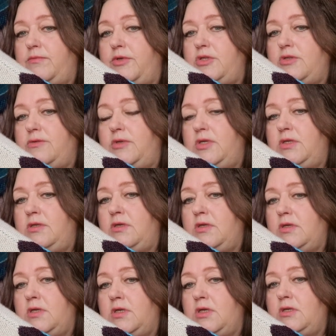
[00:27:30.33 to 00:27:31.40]
between
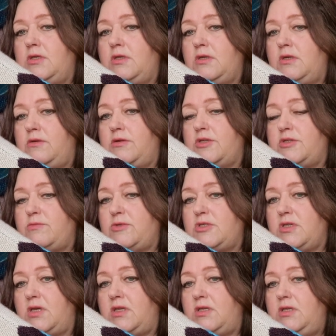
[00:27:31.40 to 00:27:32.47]

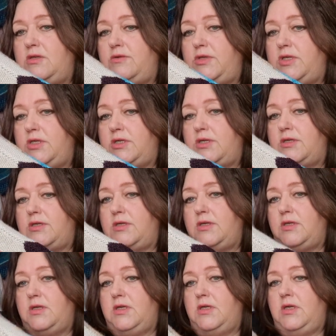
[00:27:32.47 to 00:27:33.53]
Christmas and New Year.
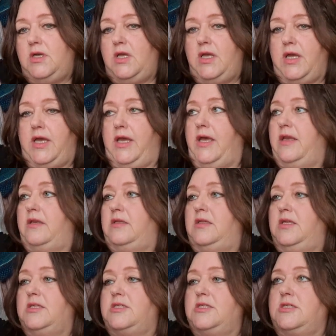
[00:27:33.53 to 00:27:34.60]
And
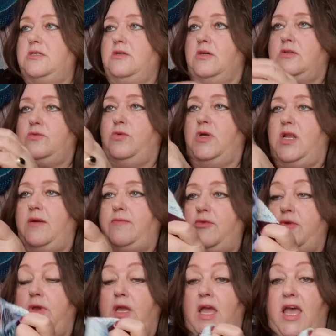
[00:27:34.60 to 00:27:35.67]
this is not what I'm
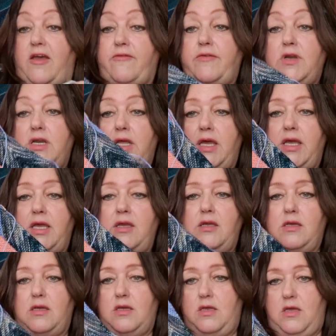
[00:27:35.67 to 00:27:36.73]
doing every
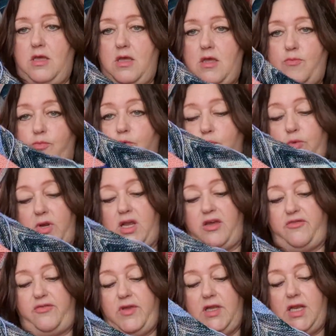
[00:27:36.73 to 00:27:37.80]
day, but when I
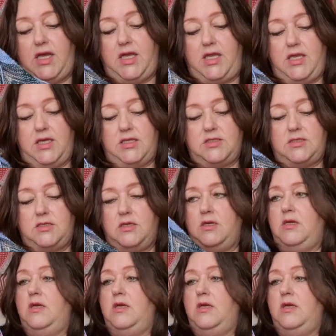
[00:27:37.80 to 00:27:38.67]
feel like it.